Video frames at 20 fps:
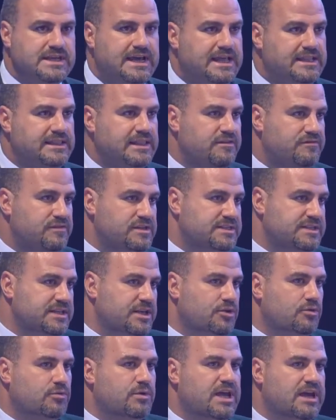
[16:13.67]
At level
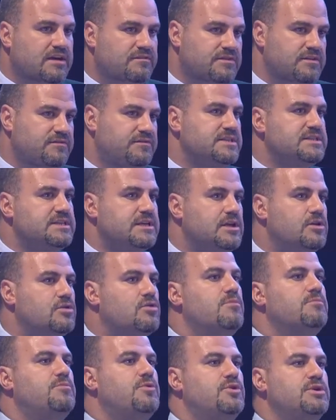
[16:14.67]
0, we have the physical
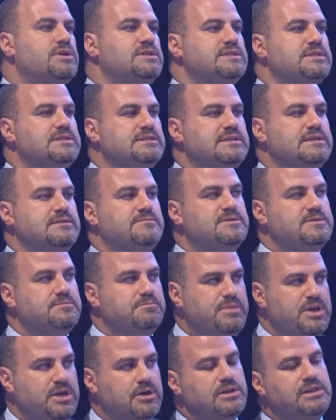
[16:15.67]
component systems.
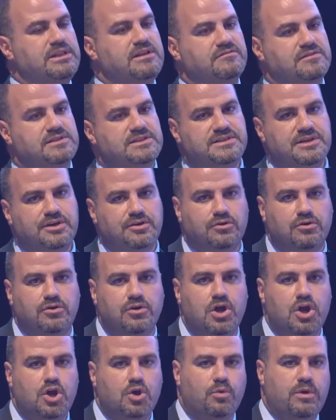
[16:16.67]
Beyond level 0,
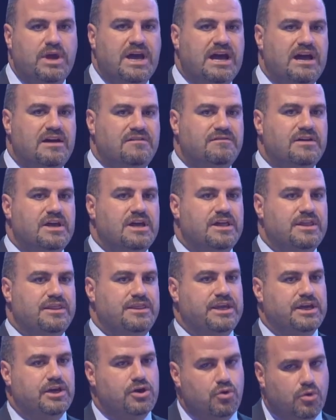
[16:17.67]
we have
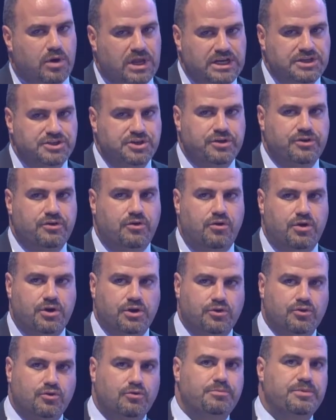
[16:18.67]
the coalition or
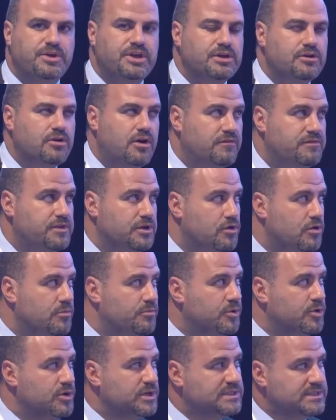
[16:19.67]
grouping of the
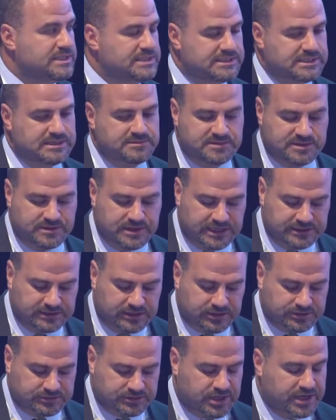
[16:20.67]
component systems that
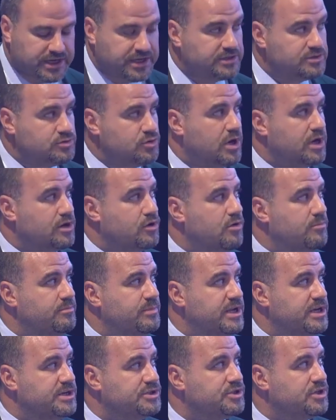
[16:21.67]
are trying to
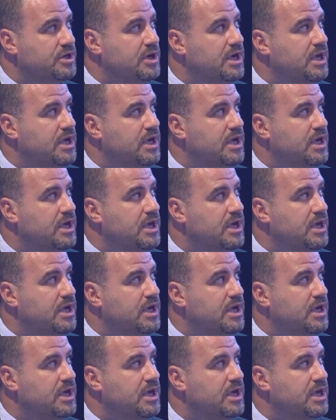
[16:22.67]
accomplish